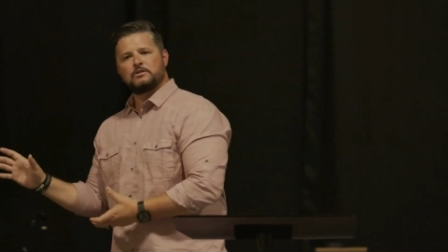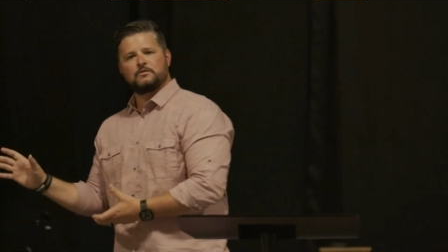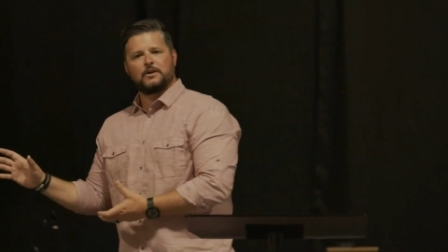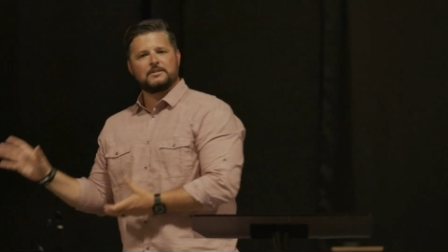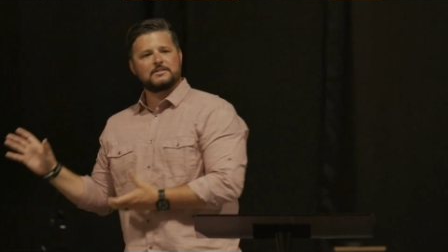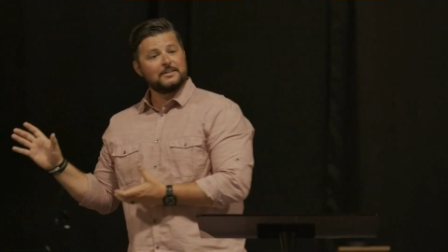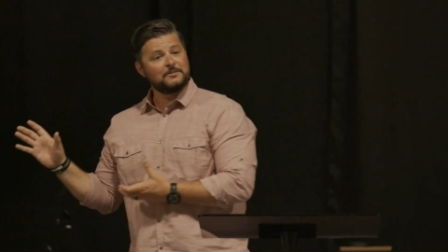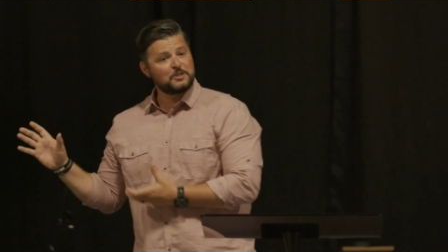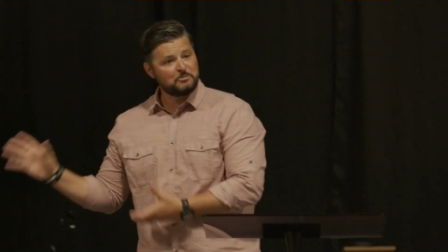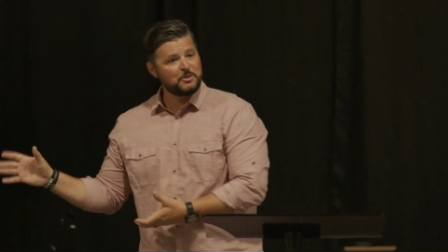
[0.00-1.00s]
wants for us
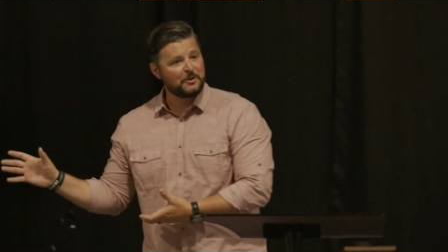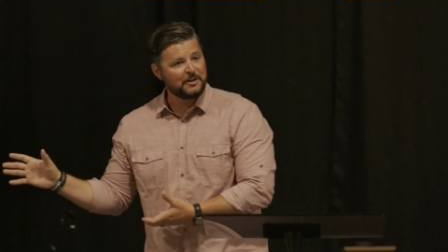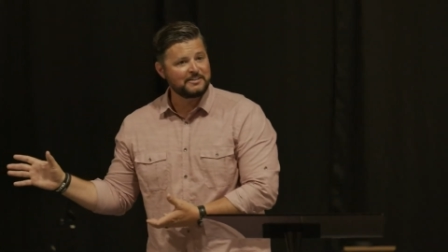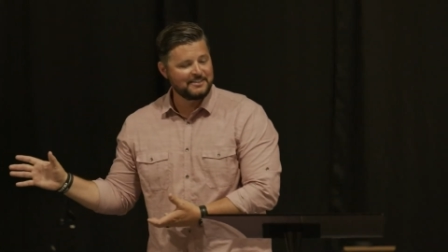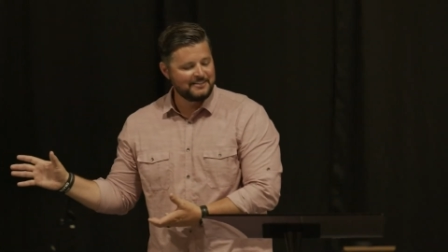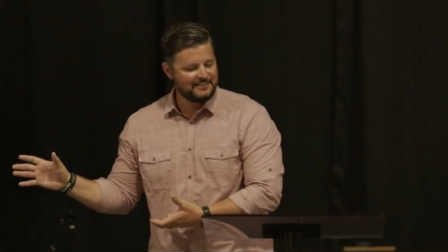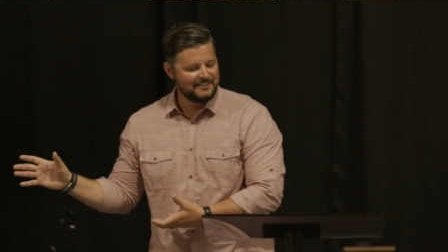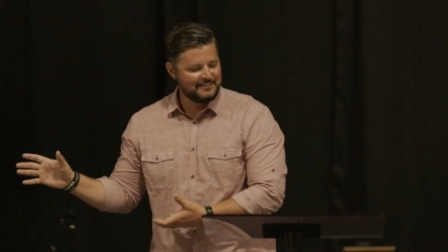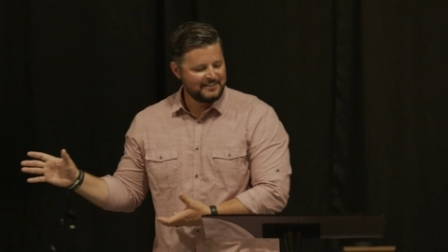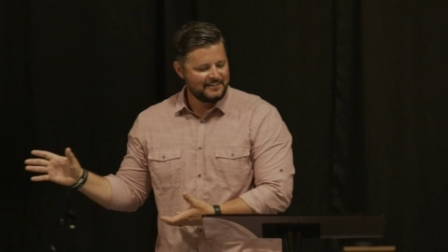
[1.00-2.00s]
in the spirit
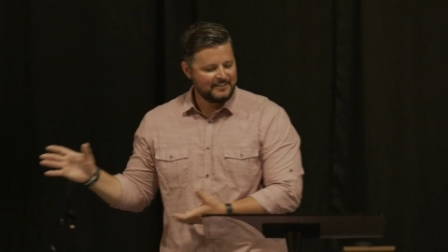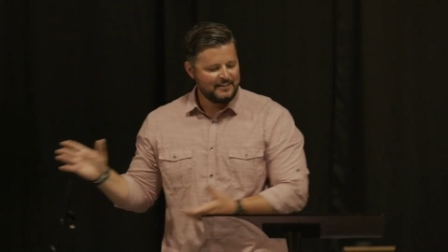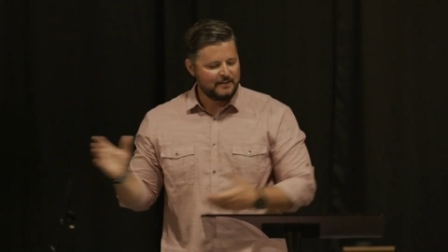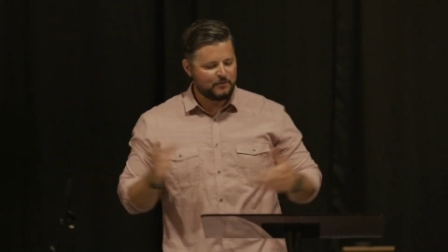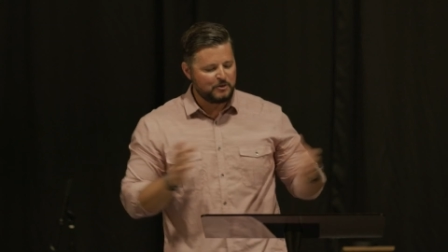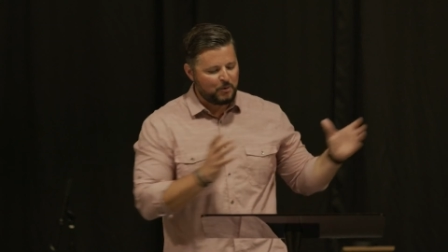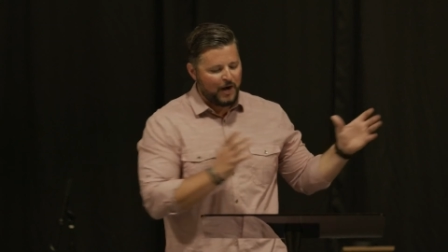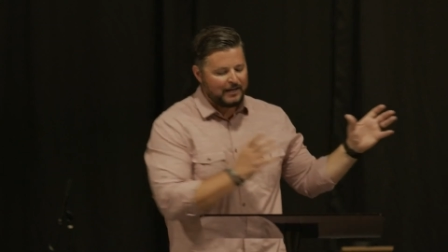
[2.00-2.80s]
if we